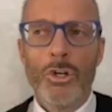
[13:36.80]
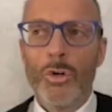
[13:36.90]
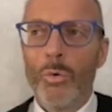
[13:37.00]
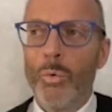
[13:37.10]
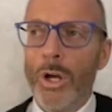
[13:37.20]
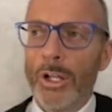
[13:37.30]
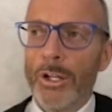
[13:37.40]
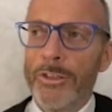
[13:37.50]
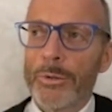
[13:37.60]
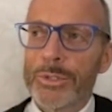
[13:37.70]
Well,
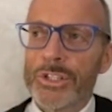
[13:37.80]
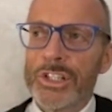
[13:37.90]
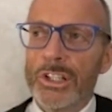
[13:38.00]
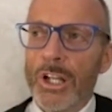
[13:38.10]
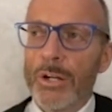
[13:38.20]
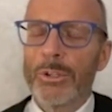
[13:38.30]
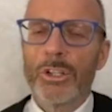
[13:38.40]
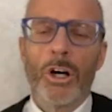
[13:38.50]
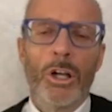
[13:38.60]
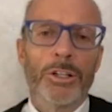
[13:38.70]
there was still, I would
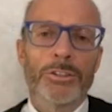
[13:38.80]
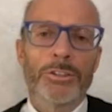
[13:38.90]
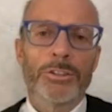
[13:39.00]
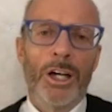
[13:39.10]
call it,